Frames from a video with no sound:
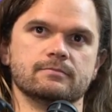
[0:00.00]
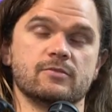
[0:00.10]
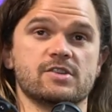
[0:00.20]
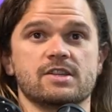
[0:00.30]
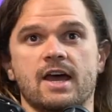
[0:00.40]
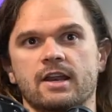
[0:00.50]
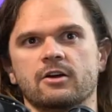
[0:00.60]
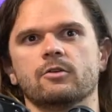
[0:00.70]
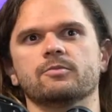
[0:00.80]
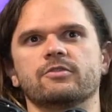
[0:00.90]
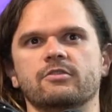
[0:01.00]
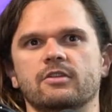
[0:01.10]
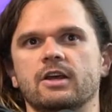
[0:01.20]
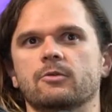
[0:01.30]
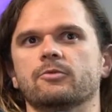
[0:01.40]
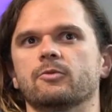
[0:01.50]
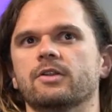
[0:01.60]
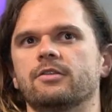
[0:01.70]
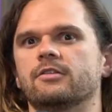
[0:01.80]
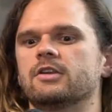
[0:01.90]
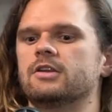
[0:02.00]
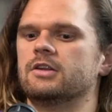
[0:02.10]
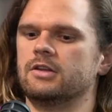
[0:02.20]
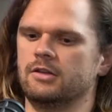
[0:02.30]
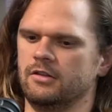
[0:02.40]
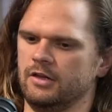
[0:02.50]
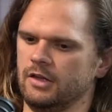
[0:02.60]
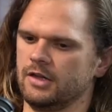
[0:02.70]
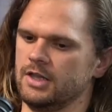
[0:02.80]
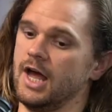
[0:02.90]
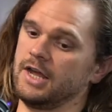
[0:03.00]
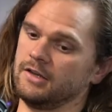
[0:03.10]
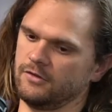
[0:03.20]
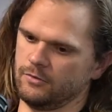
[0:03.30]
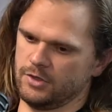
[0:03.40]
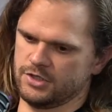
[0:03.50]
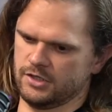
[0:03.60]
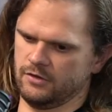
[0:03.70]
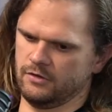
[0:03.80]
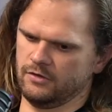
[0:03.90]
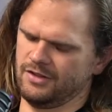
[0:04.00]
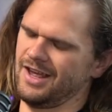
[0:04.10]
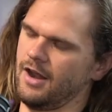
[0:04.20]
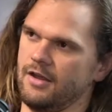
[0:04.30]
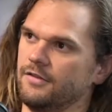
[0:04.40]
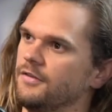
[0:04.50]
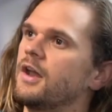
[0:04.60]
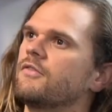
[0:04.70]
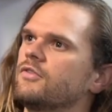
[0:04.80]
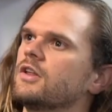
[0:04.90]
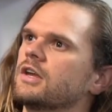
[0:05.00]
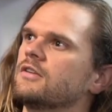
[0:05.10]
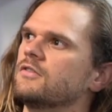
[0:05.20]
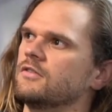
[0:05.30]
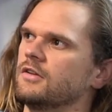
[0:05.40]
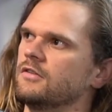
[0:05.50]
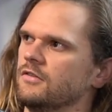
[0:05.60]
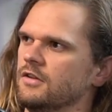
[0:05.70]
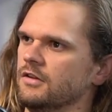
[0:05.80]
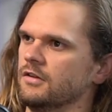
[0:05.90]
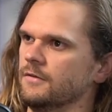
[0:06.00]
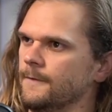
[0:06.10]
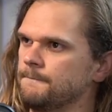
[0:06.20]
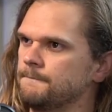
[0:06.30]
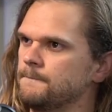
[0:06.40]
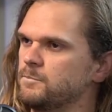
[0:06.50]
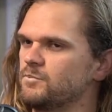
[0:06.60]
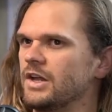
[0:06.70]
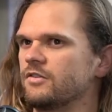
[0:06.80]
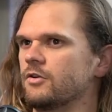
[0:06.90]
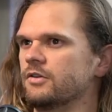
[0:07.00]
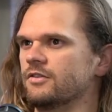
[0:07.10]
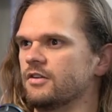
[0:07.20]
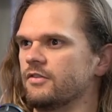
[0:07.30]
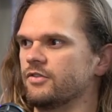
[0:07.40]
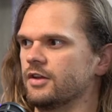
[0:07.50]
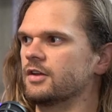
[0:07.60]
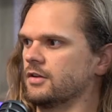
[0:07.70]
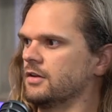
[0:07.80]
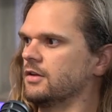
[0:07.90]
So that helped with the clients, which is that I feel like is that's always a tough thing.